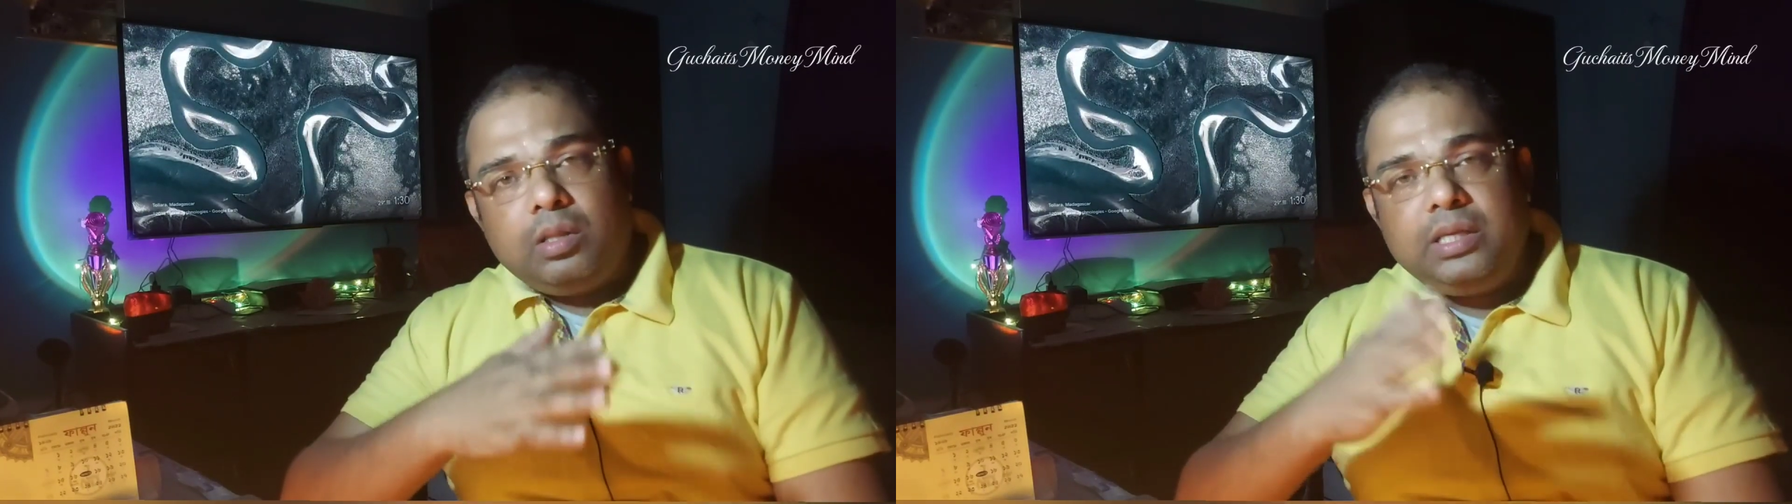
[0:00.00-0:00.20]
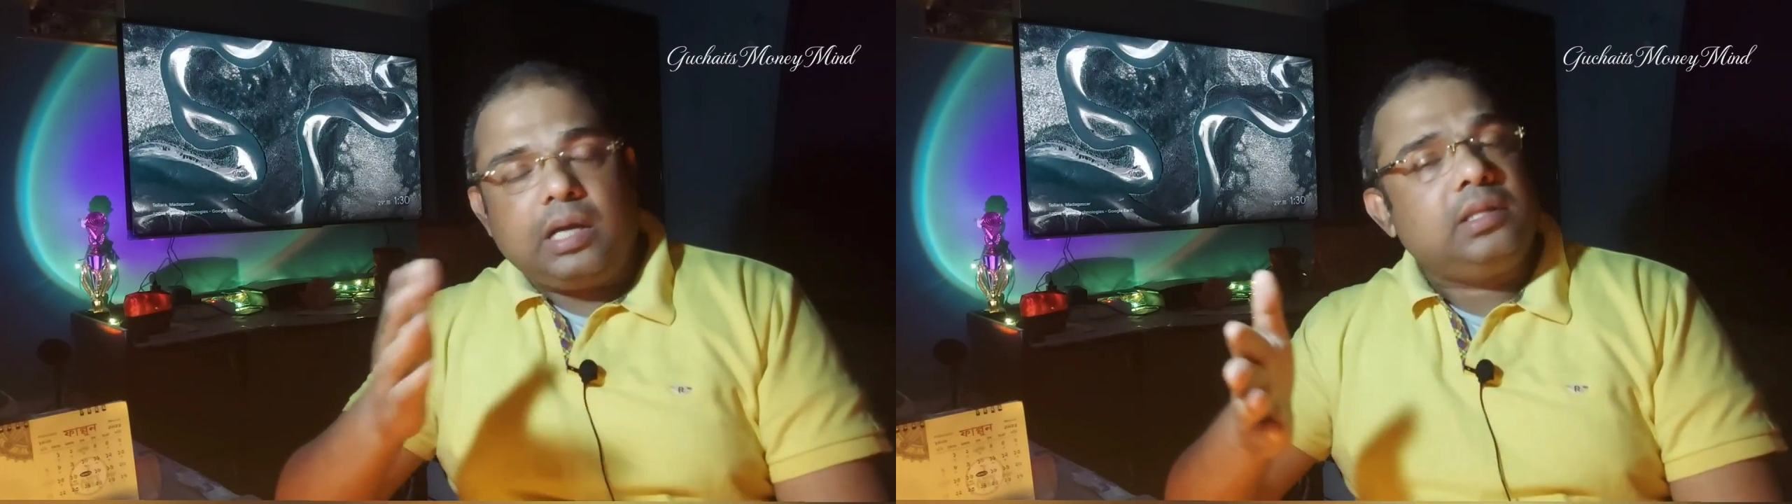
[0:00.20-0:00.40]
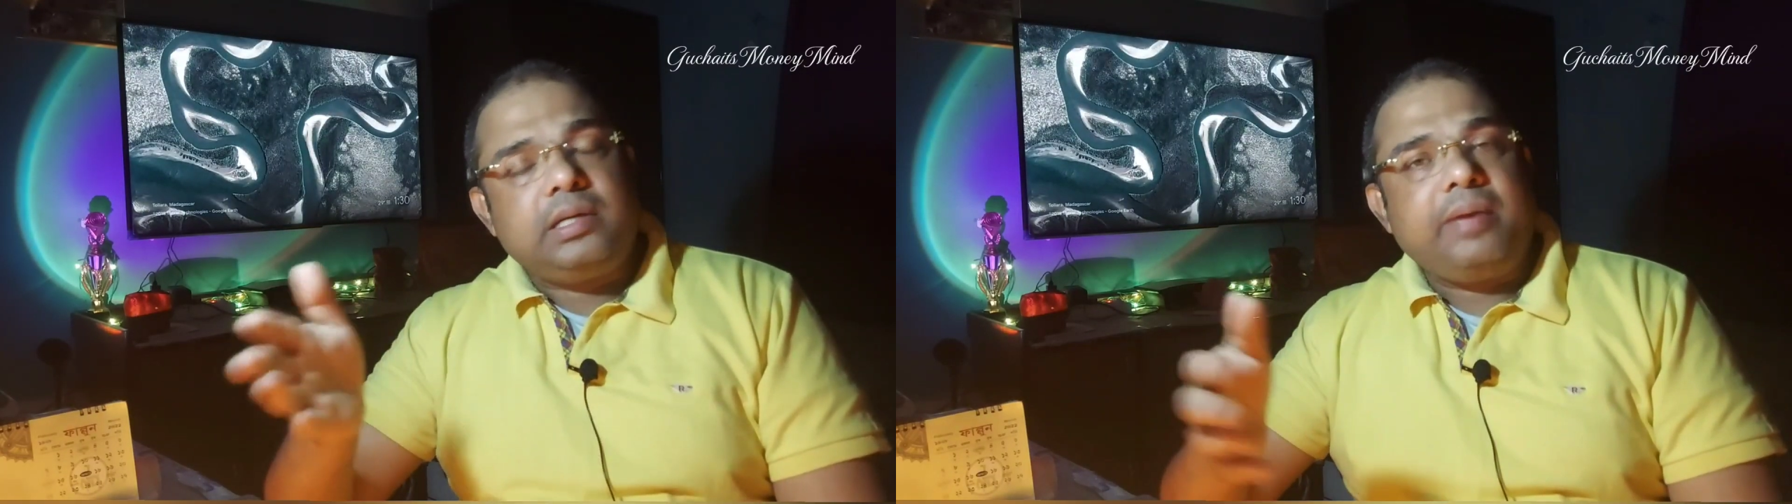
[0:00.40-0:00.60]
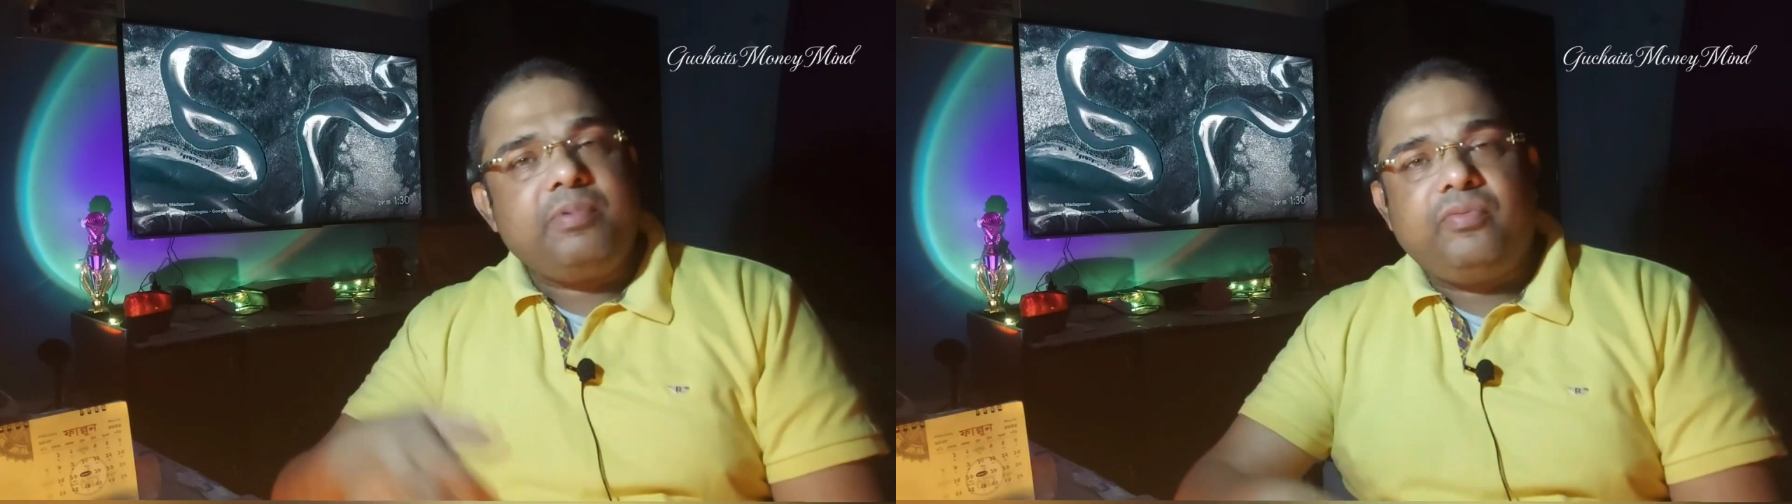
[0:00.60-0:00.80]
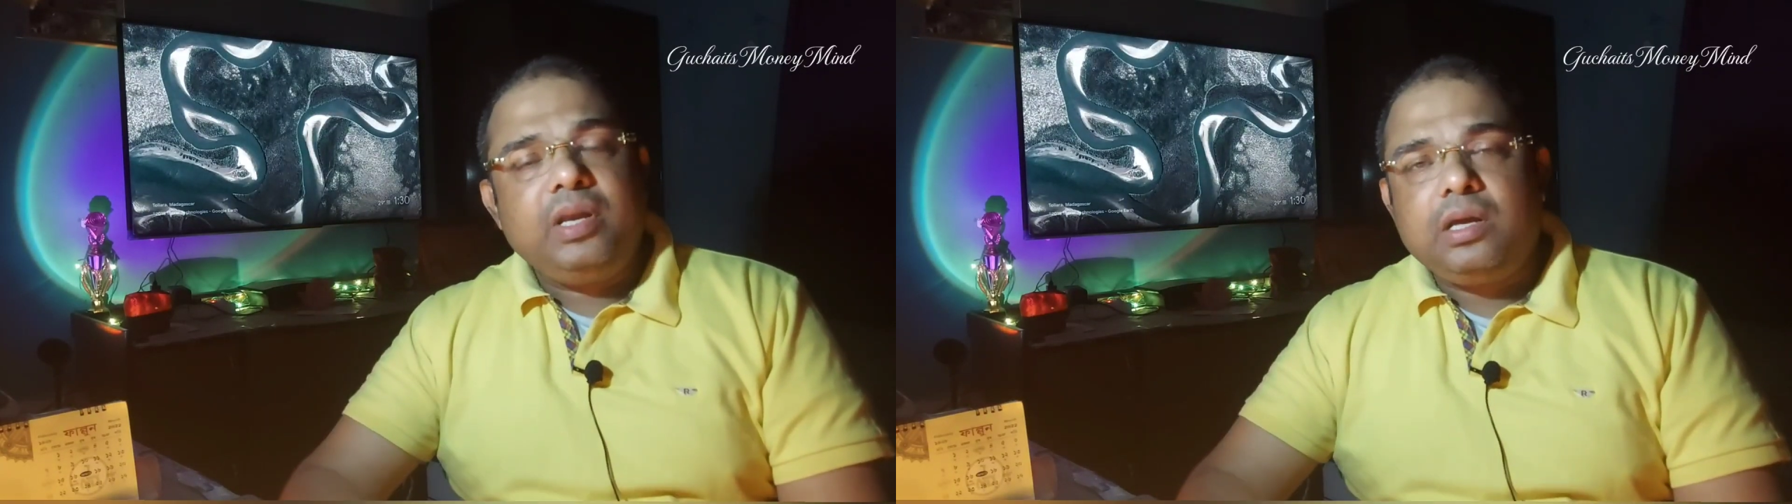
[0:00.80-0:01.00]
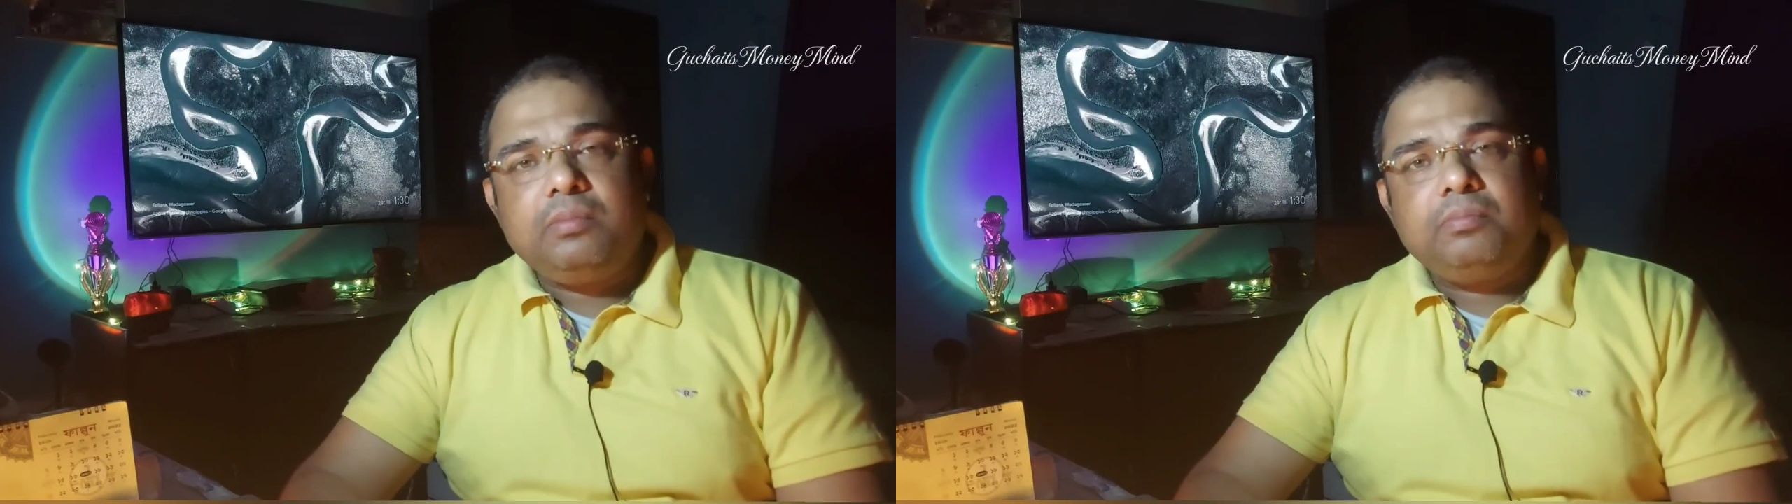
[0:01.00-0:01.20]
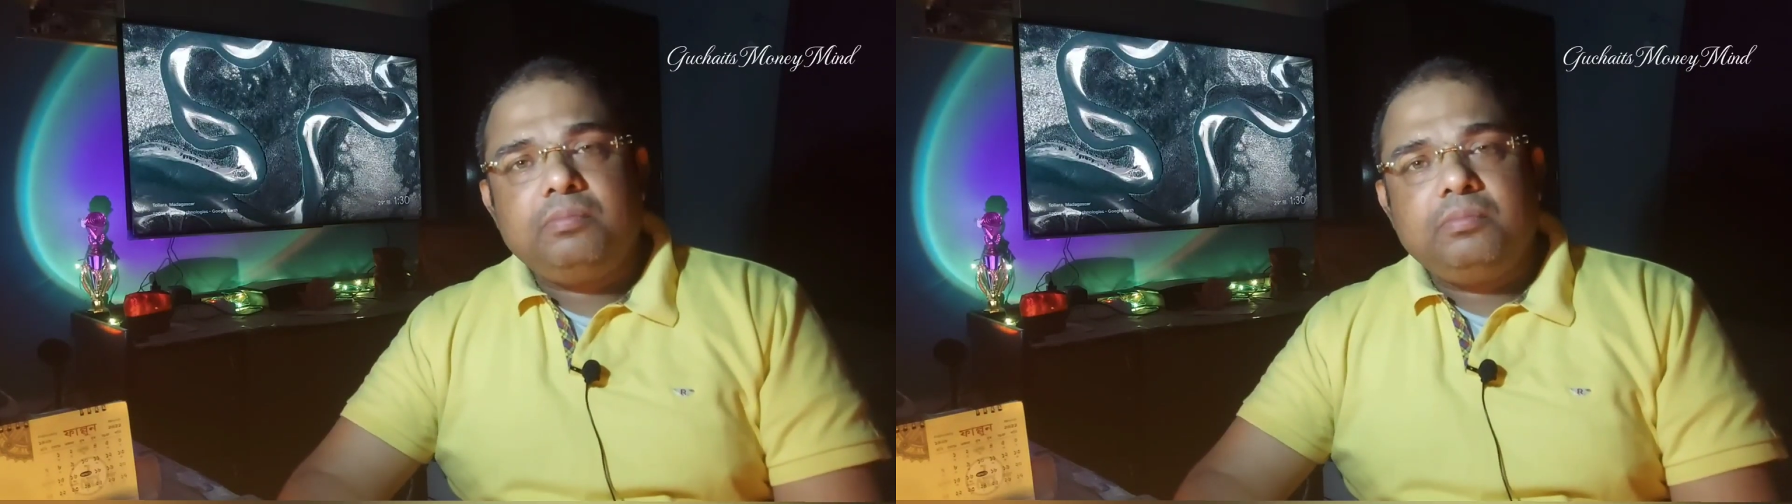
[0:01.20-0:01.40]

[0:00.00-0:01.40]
the other type of income,